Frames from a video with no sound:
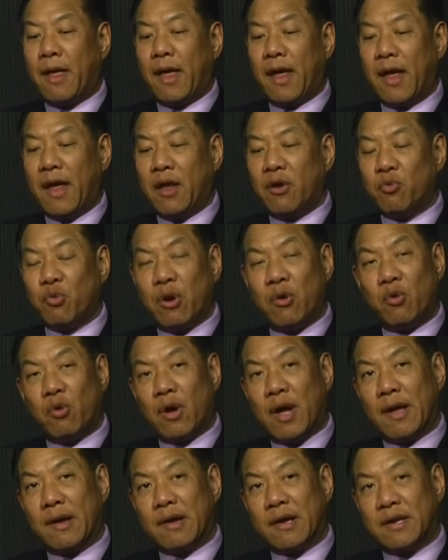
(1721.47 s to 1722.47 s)
And when
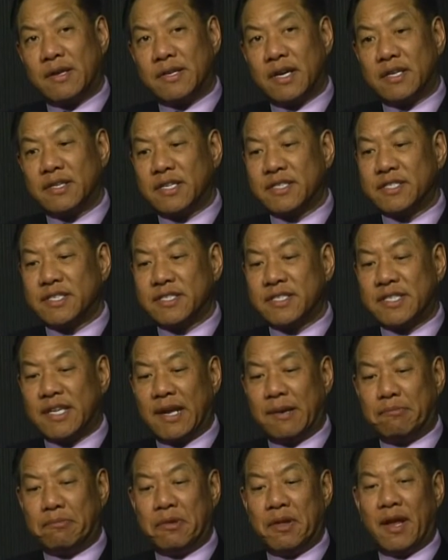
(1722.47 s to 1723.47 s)
I conduct this
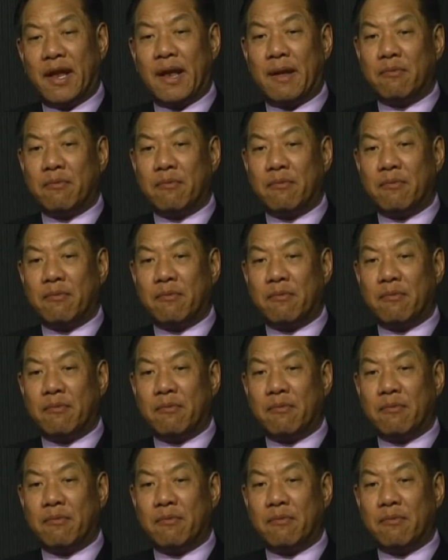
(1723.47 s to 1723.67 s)
estate plan,